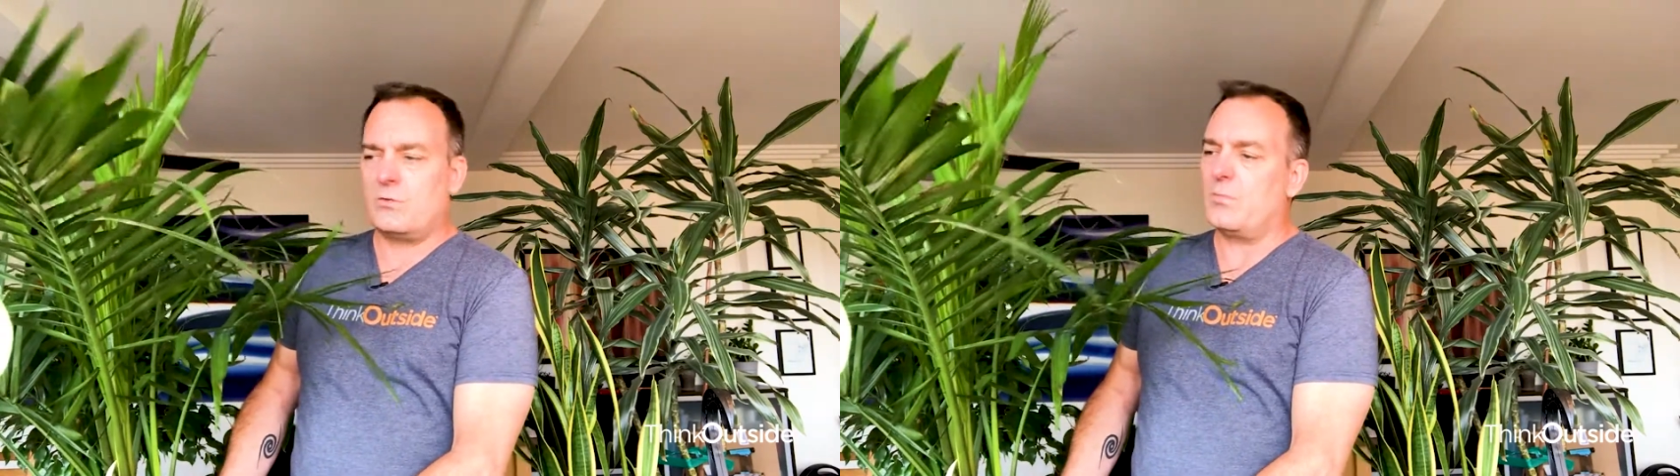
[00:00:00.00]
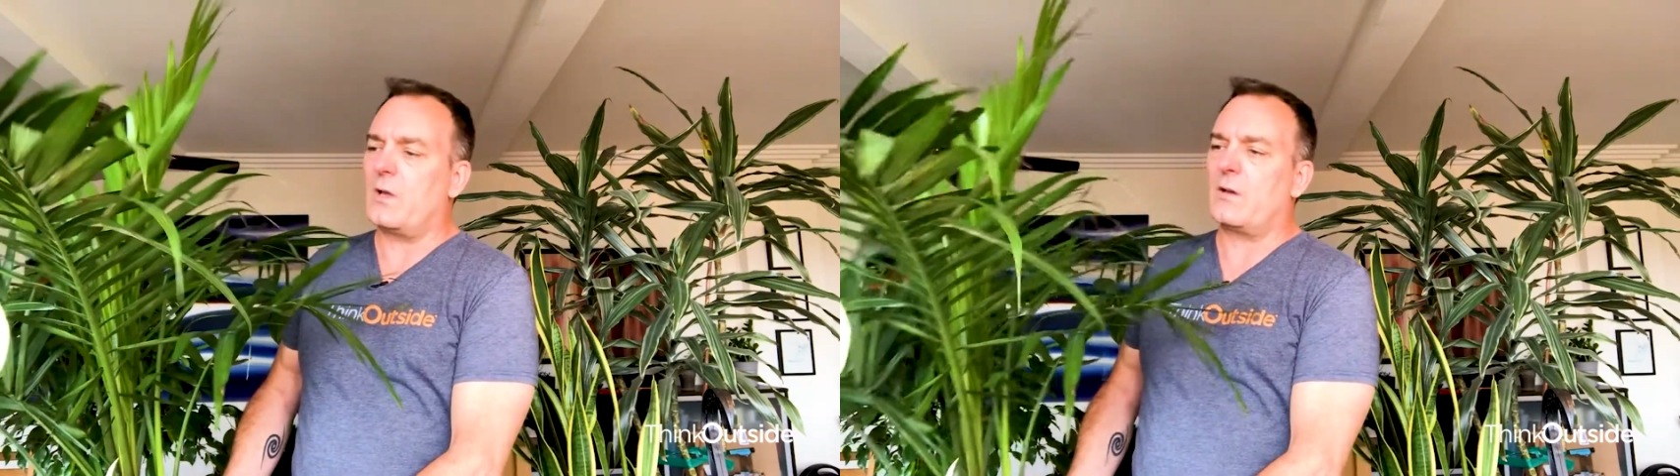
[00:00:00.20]

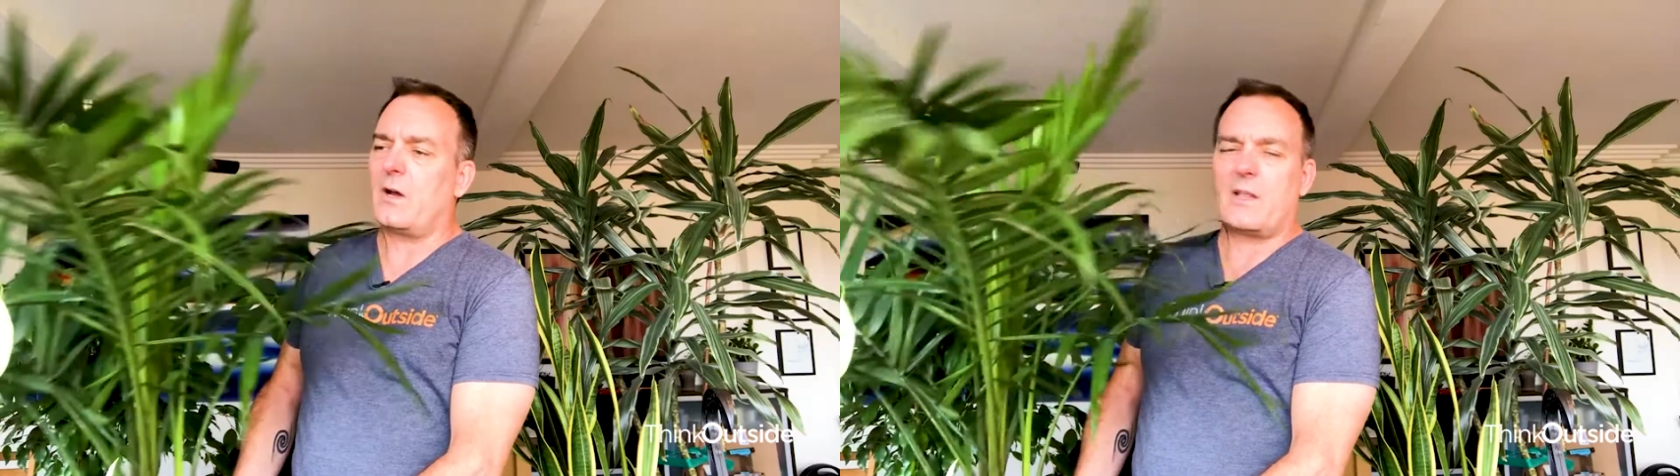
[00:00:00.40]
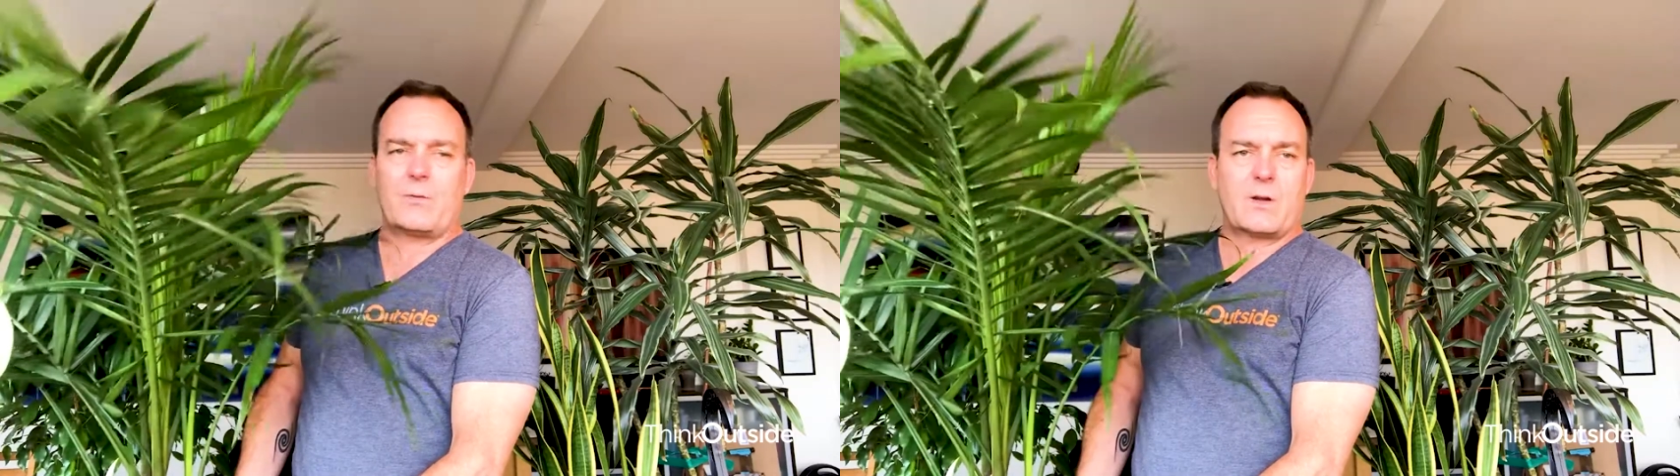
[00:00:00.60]
but I
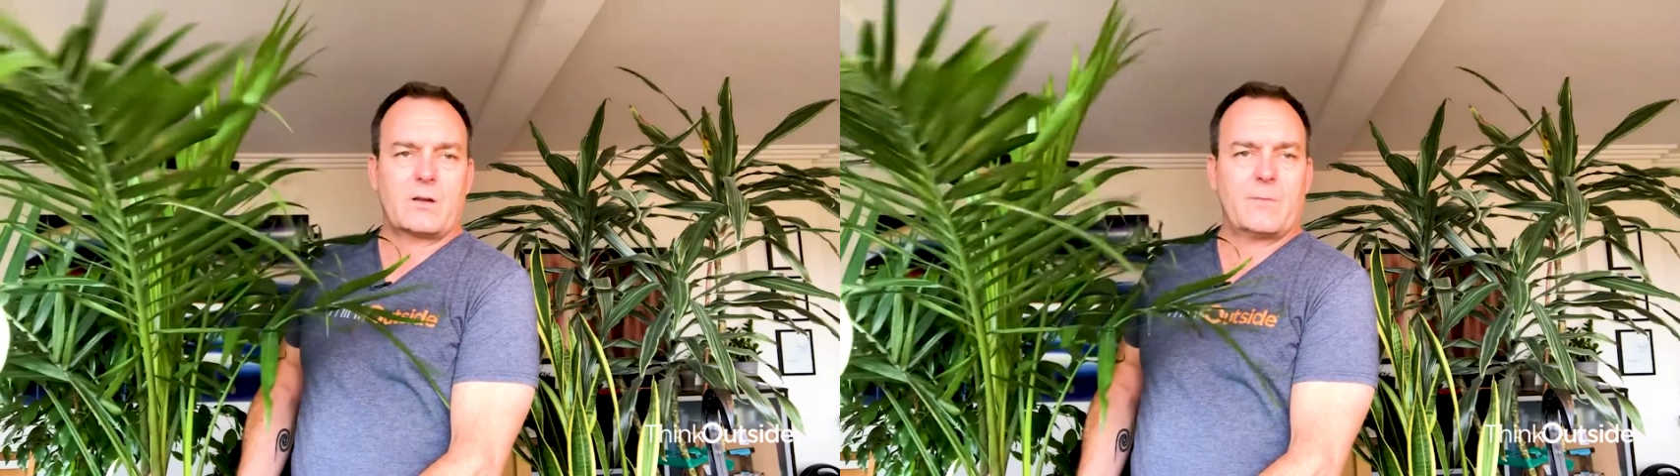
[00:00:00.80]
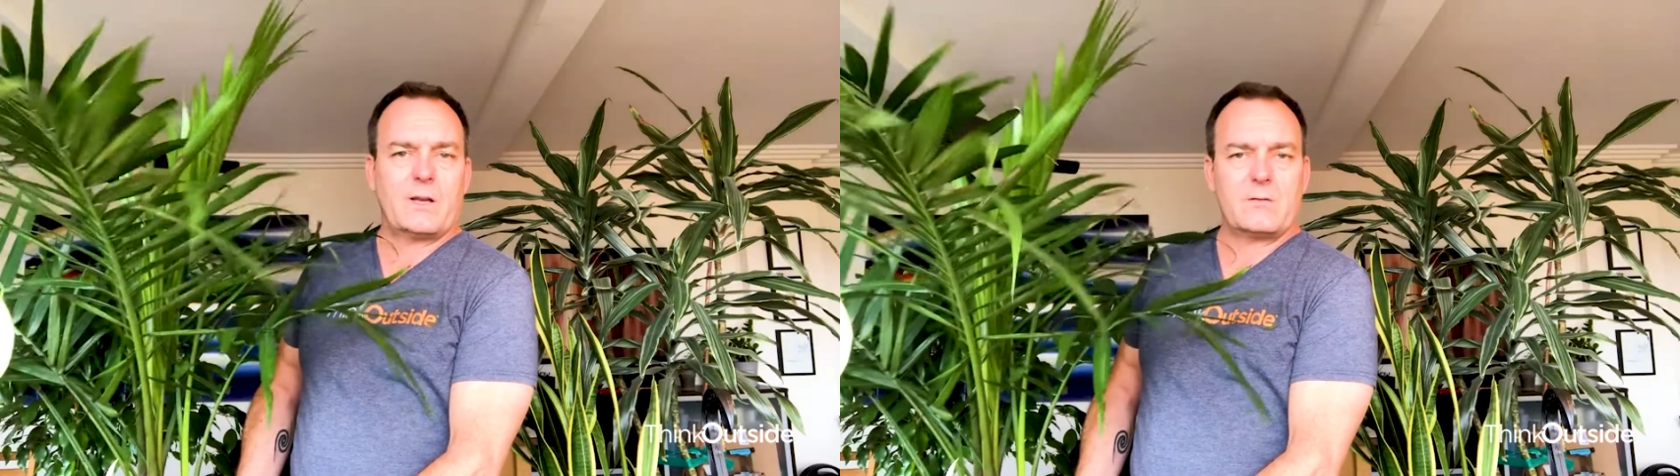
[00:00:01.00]
highly
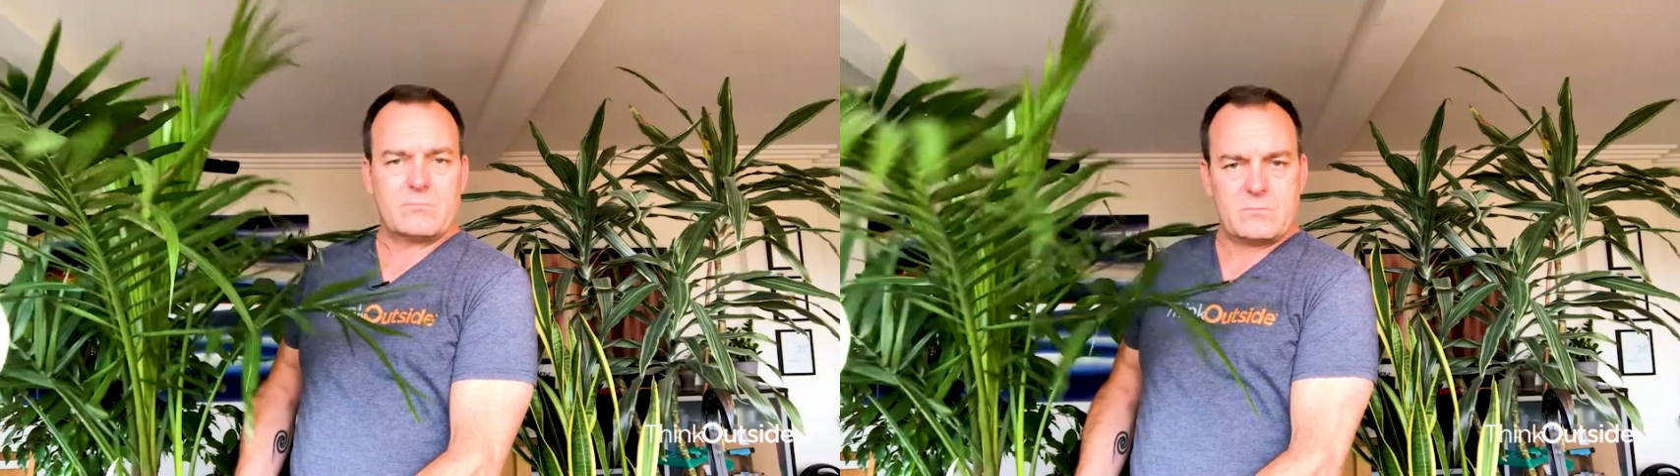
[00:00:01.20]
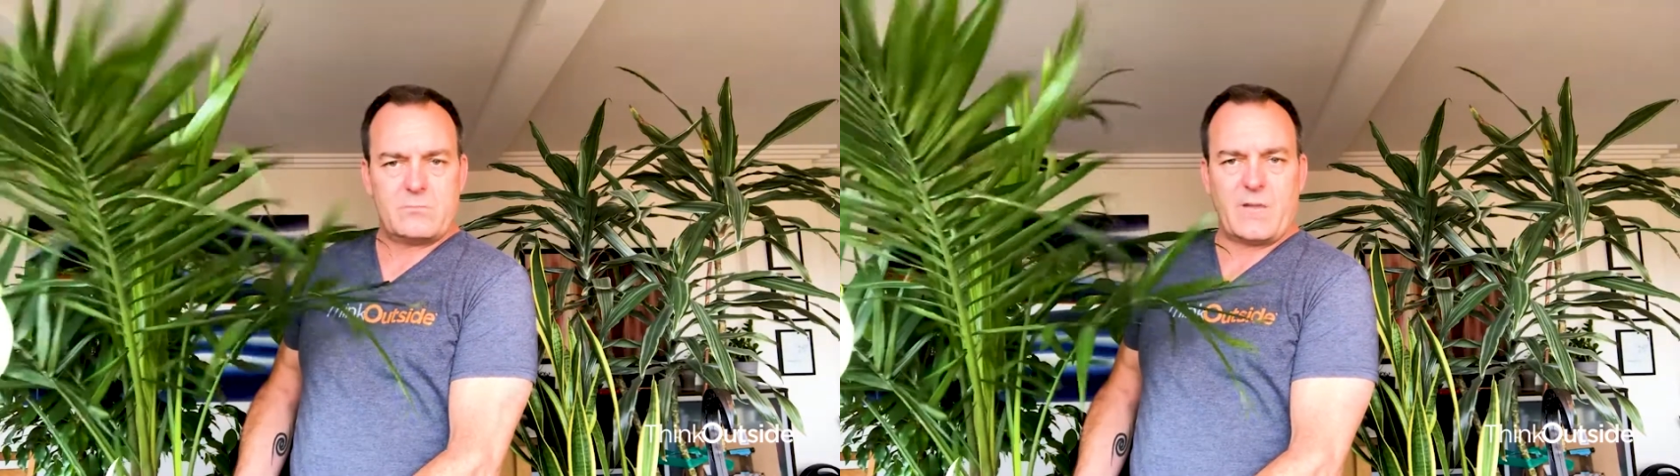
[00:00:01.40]
recommend it,
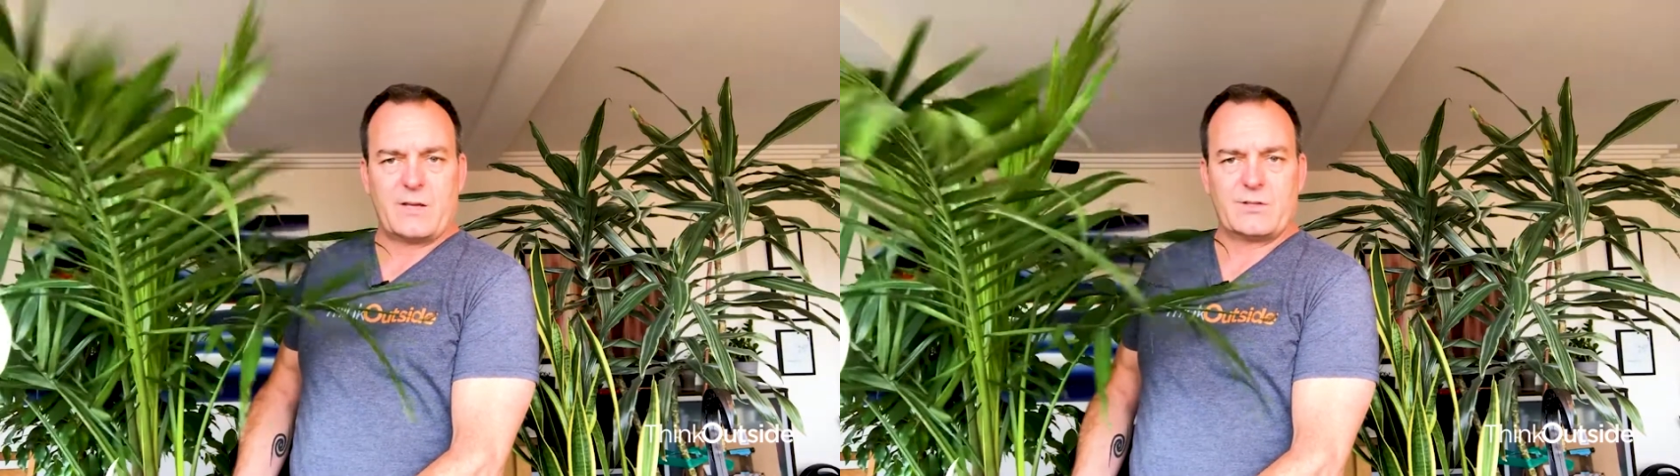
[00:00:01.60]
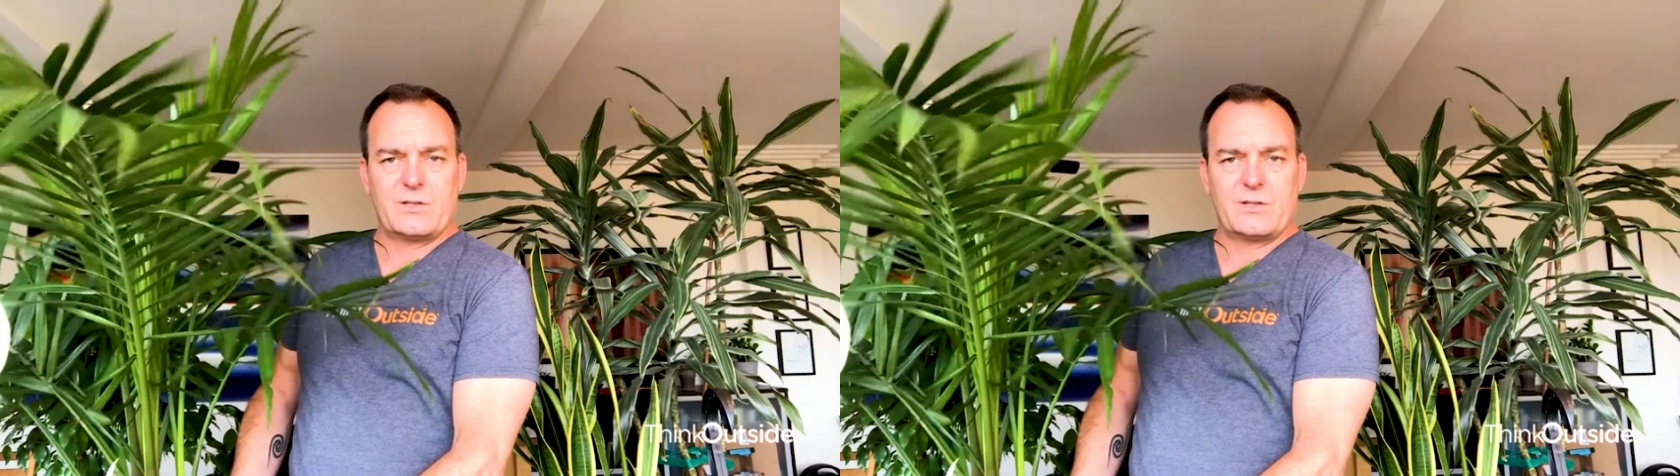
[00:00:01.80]
Majesty